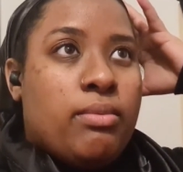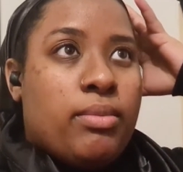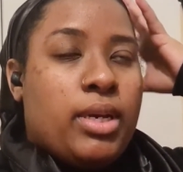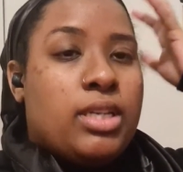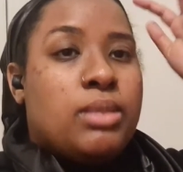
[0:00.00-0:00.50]

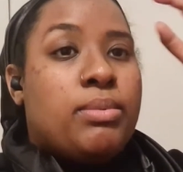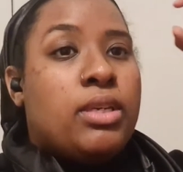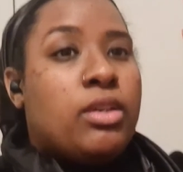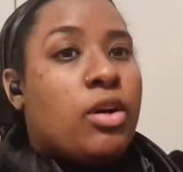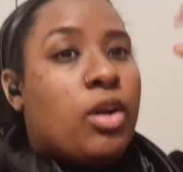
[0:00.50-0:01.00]
my hair to
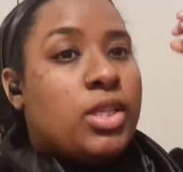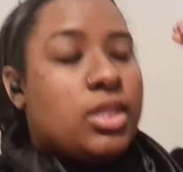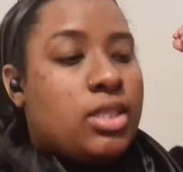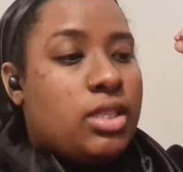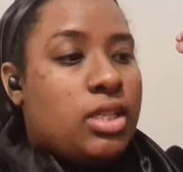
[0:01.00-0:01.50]
be
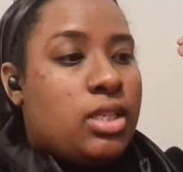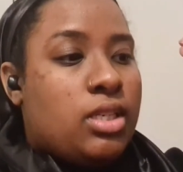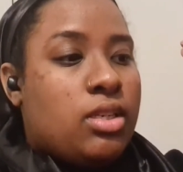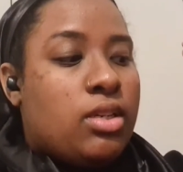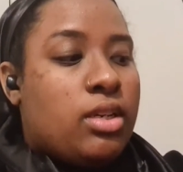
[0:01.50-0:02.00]

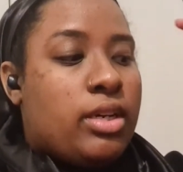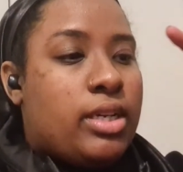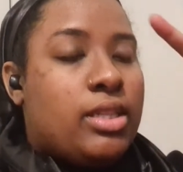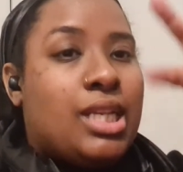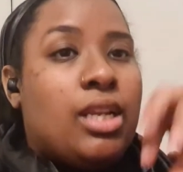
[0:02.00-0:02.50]
constantly
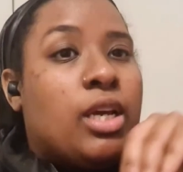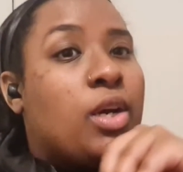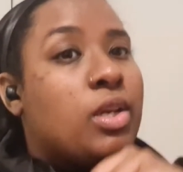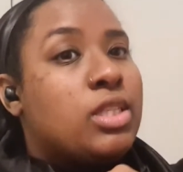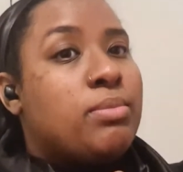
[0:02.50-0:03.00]
in that like
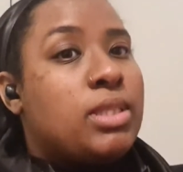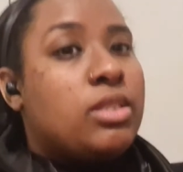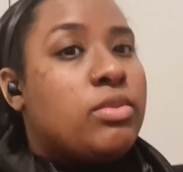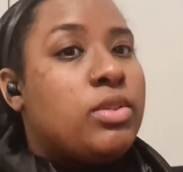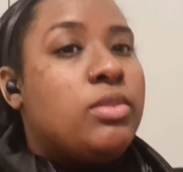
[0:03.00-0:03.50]
cotton
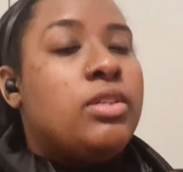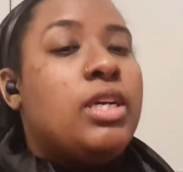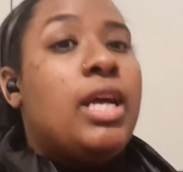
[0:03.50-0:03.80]
material.